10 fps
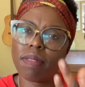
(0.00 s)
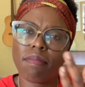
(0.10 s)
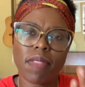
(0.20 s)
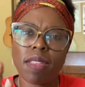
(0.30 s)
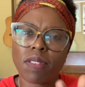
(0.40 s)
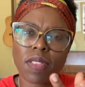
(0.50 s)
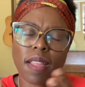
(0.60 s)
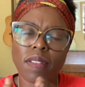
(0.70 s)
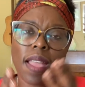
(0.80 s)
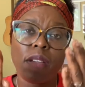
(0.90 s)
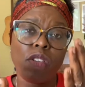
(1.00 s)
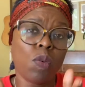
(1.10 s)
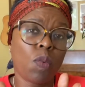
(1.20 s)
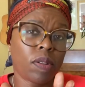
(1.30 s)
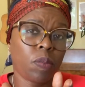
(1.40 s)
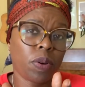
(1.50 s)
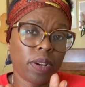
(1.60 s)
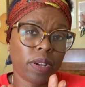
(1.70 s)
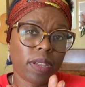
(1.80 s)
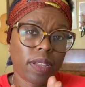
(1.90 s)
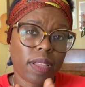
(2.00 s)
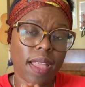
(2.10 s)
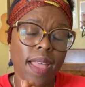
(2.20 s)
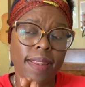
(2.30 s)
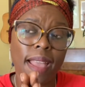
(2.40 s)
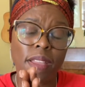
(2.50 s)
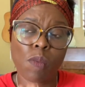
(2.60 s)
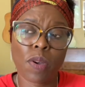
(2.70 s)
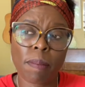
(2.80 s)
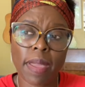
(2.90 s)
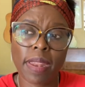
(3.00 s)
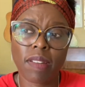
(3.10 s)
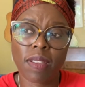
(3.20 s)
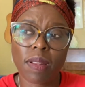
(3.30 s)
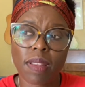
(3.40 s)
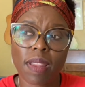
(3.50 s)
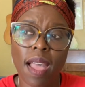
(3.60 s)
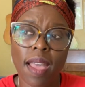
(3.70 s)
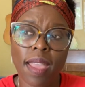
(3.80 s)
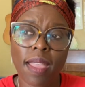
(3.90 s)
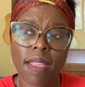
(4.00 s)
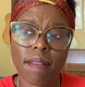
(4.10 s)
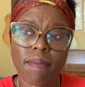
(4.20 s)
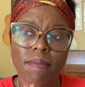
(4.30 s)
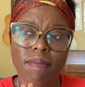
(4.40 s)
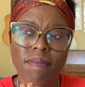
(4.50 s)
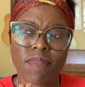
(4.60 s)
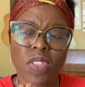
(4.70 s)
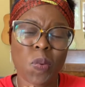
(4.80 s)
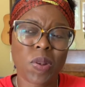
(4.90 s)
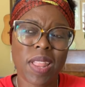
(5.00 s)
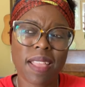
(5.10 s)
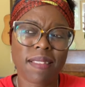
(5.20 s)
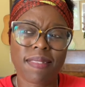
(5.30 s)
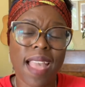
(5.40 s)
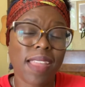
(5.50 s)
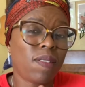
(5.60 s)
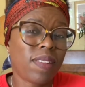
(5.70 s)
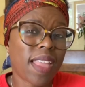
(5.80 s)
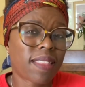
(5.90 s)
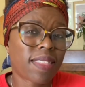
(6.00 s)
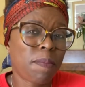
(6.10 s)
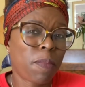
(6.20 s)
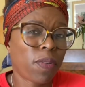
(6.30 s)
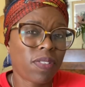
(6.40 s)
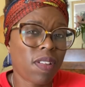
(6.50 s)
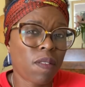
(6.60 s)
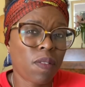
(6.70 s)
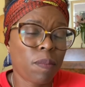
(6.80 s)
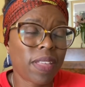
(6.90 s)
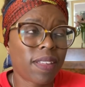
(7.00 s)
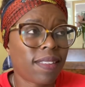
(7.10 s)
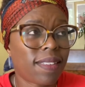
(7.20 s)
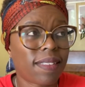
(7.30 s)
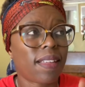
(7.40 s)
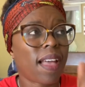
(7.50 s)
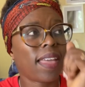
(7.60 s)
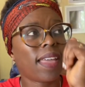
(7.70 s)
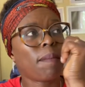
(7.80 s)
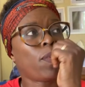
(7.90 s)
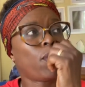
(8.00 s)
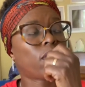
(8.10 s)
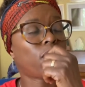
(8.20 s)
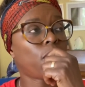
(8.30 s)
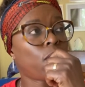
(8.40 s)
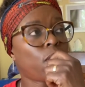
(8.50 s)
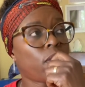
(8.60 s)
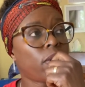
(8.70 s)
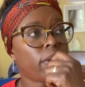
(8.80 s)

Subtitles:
it's down to how you want to work and how you want to manage it. I don't like the per song route because I get booked for,